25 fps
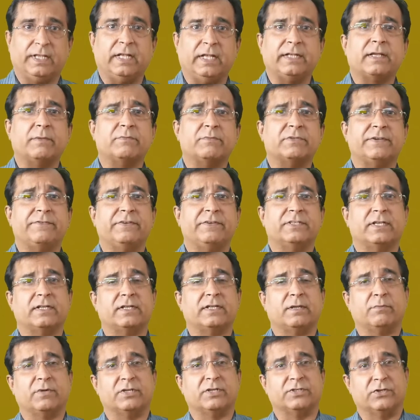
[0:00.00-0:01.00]
Then comes
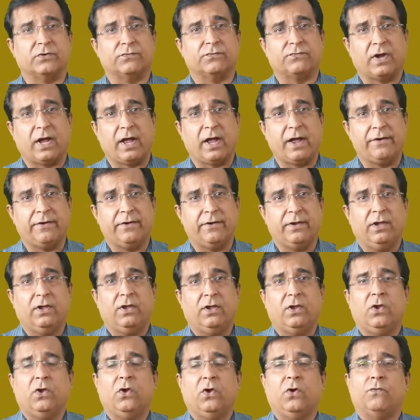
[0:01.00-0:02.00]
revision number 05,
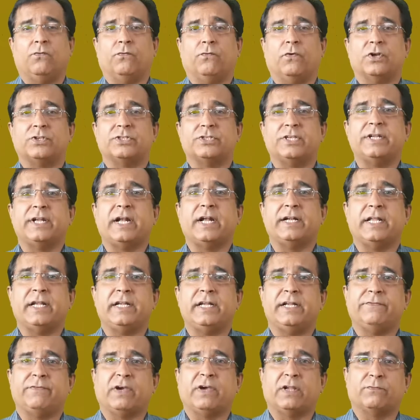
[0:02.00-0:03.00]
version
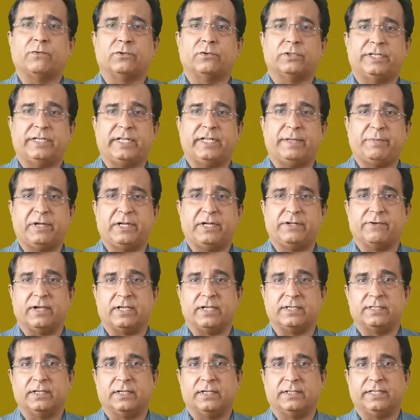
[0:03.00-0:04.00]
identifier for the DP
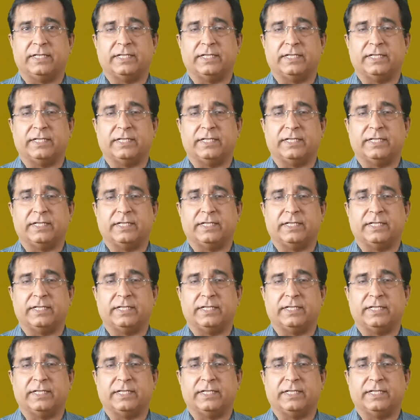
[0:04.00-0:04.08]
device.